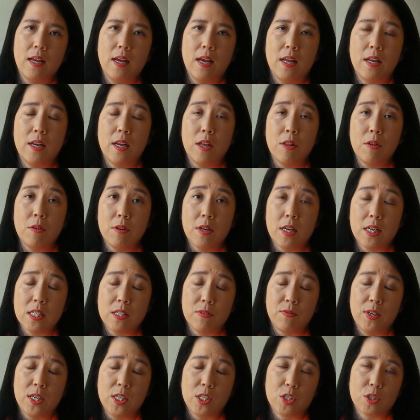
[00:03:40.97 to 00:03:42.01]
Another nice
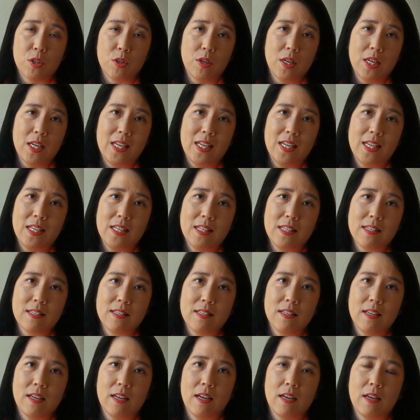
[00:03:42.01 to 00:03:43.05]
feature is
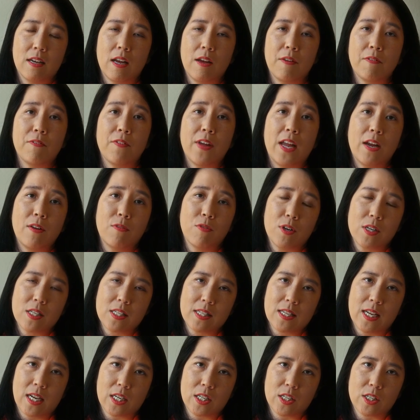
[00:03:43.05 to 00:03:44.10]
a favorite
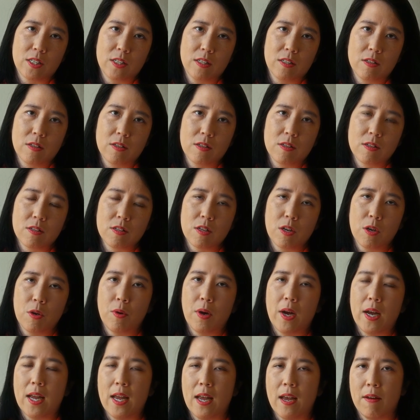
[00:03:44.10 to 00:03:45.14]
section. So
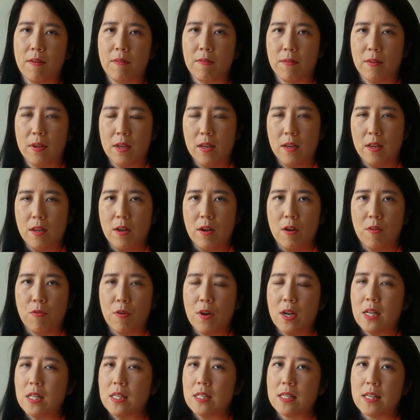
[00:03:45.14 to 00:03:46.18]
I have
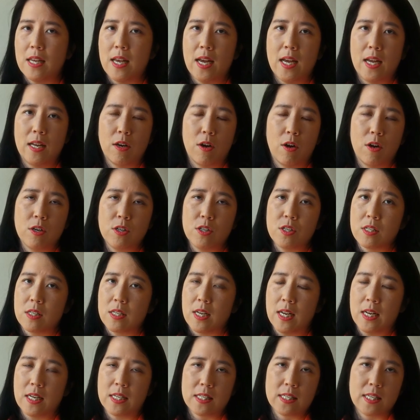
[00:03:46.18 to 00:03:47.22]
friends that are just
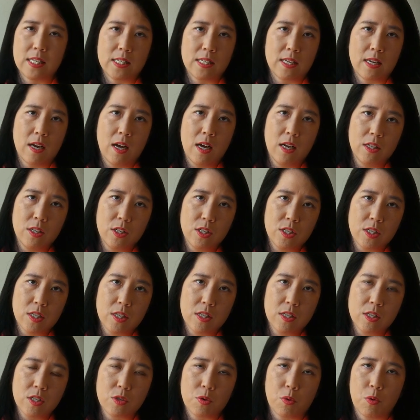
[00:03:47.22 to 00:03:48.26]

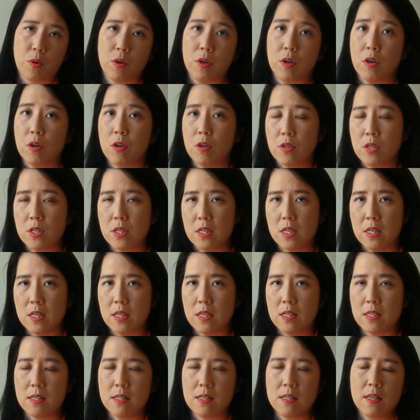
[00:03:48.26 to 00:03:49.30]
anesthesiologists or
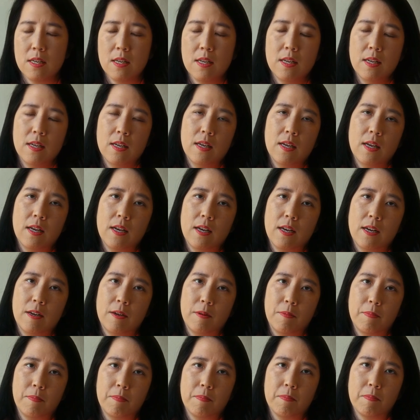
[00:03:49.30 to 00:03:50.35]
nurses,
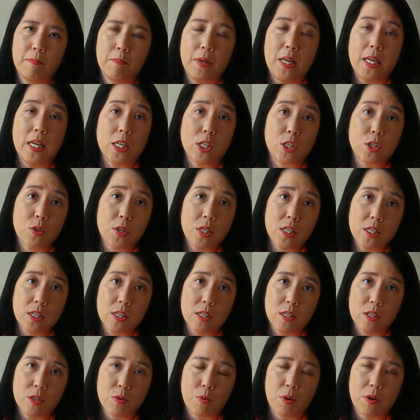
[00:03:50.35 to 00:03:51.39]

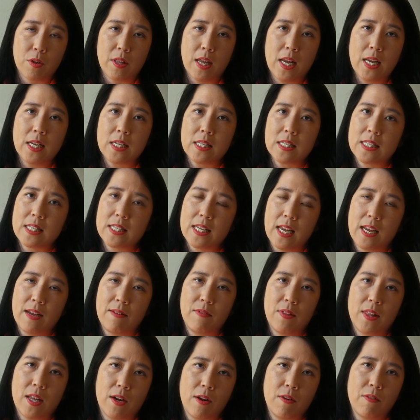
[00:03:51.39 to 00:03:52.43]
pediatricians, where they can
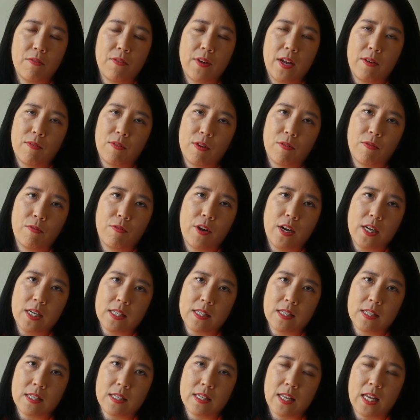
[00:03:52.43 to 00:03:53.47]
save their favorite
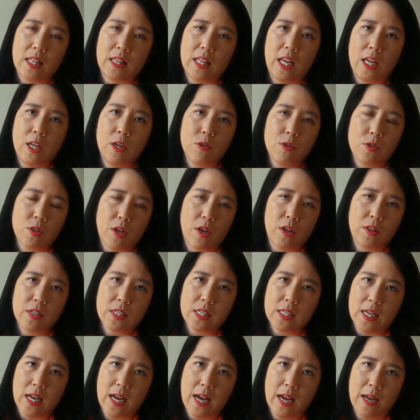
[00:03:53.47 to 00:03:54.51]
phrases that they use all the
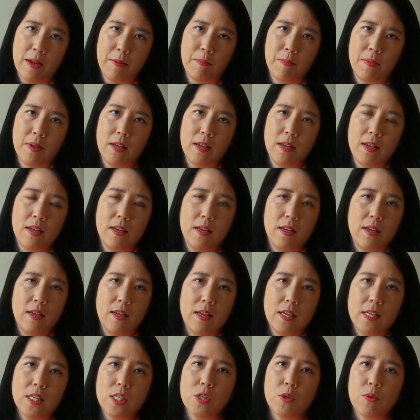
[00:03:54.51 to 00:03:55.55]
time
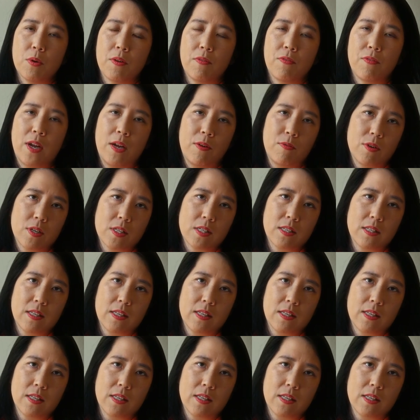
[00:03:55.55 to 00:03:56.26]
into a favorites